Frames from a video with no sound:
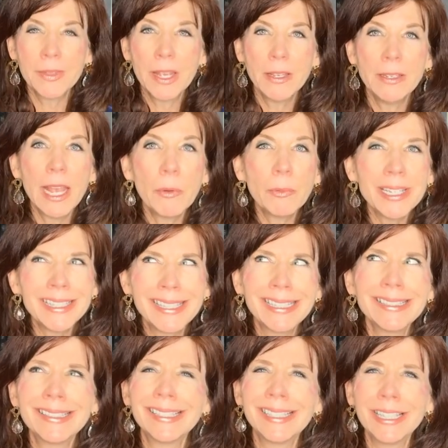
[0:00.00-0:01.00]
Now we
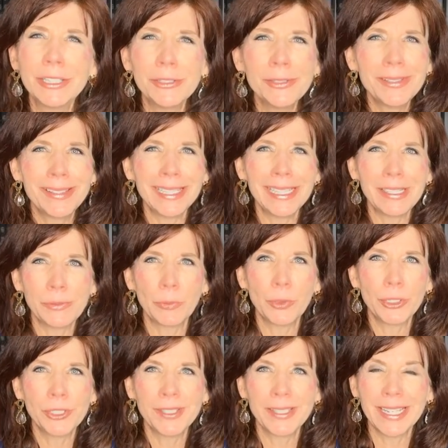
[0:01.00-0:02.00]
tend to use these
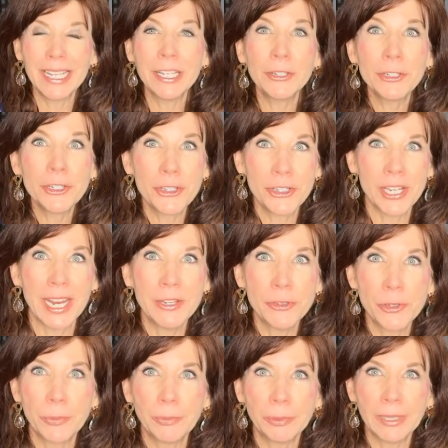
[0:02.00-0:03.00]
words
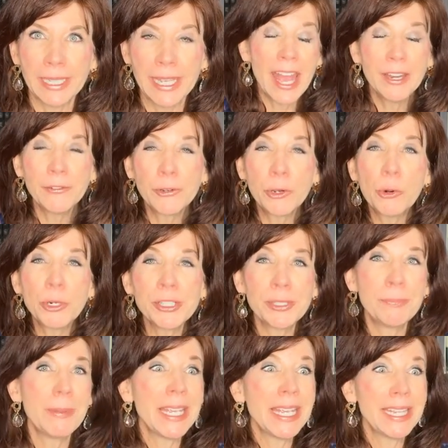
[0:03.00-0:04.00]
interchangeably and of course
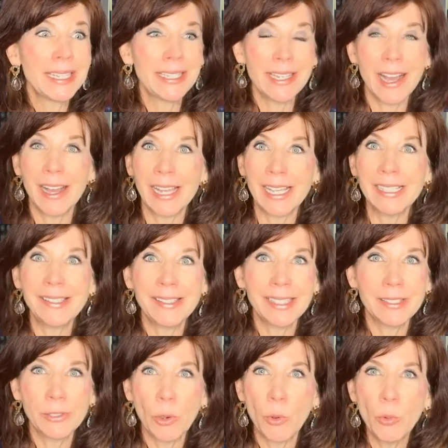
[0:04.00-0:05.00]
being nice
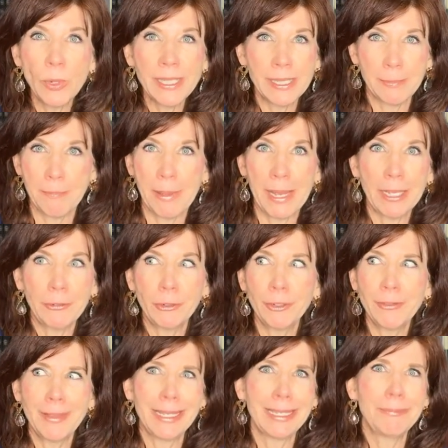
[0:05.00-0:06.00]
is always
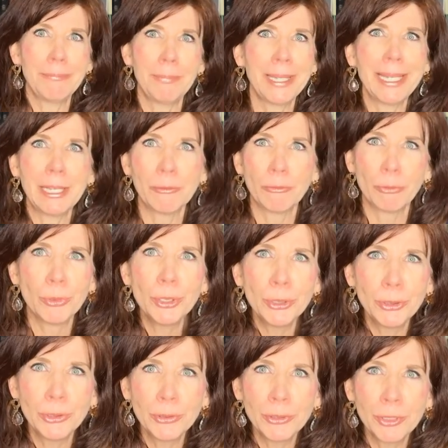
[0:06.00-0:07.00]
better than being
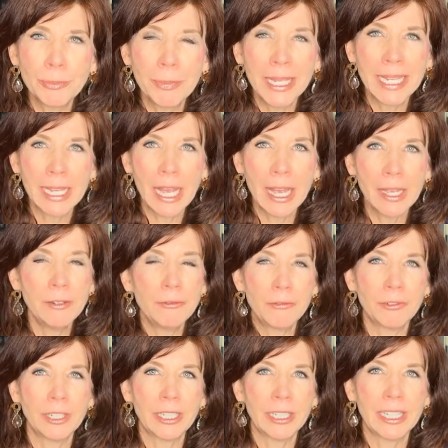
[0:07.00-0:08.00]
rude or being
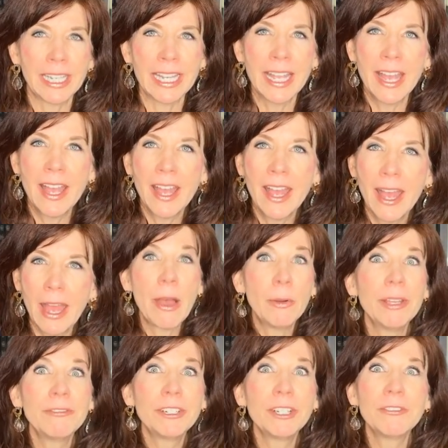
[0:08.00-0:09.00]
unfriendly.
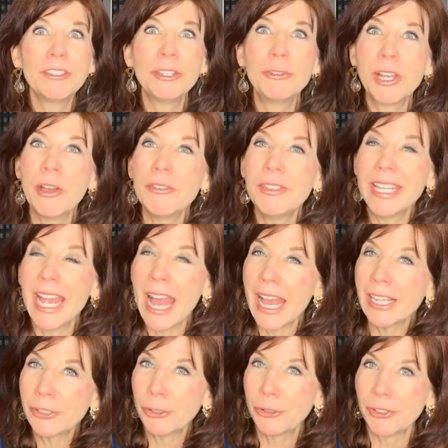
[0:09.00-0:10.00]
However, if you go the
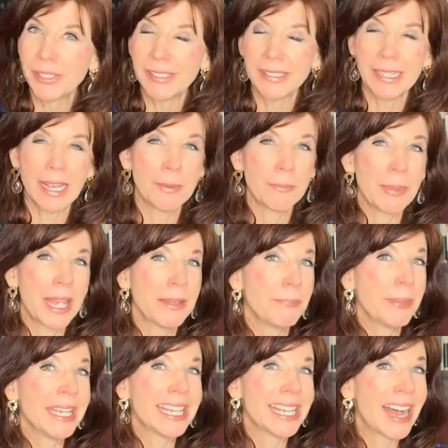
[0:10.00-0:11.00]
extra step and
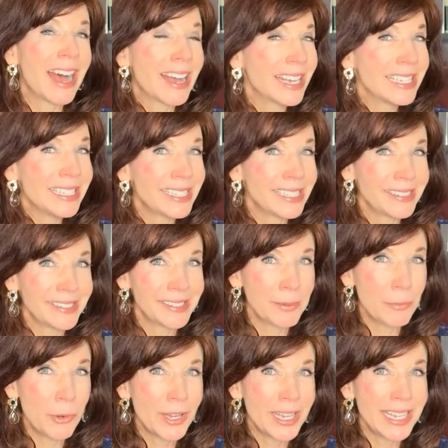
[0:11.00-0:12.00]
be kind to
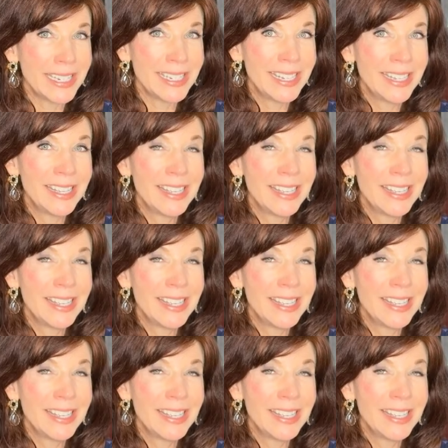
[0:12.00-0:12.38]
someone,